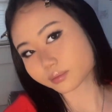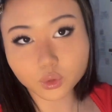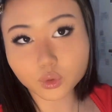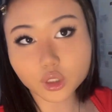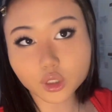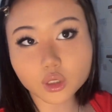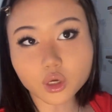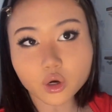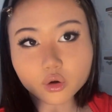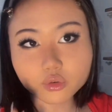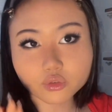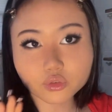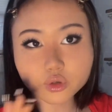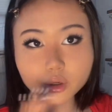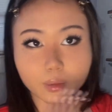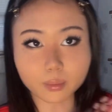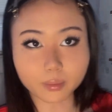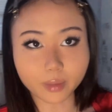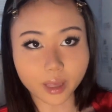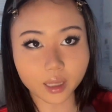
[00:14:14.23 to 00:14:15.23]
You can go for
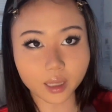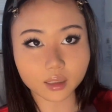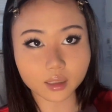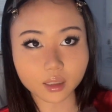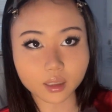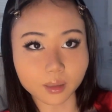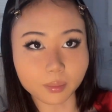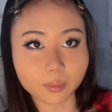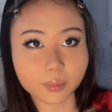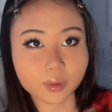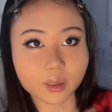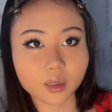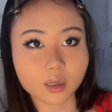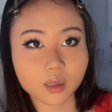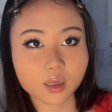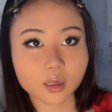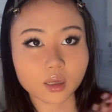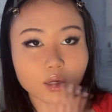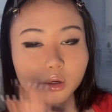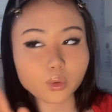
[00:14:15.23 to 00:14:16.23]
a matte lip
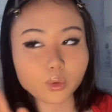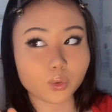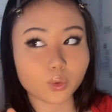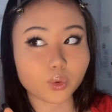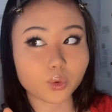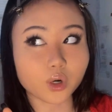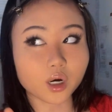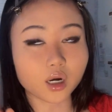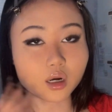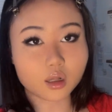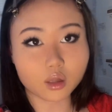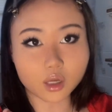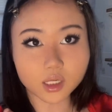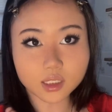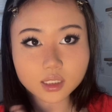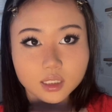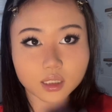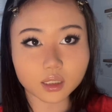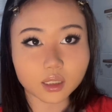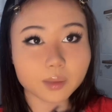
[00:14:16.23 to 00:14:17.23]
or a
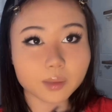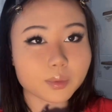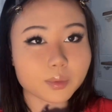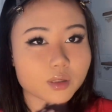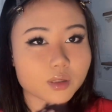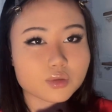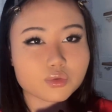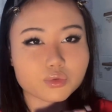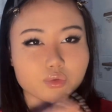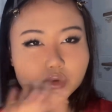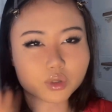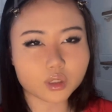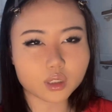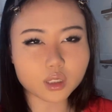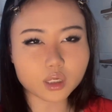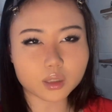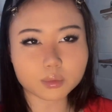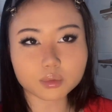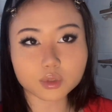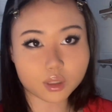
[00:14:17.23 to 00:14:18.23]
glossy lip, that's
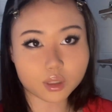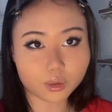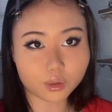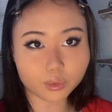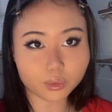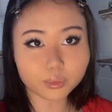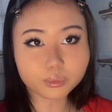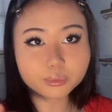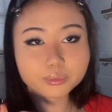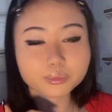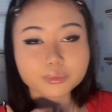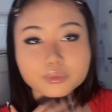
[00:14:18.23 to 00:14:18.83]
really up to you.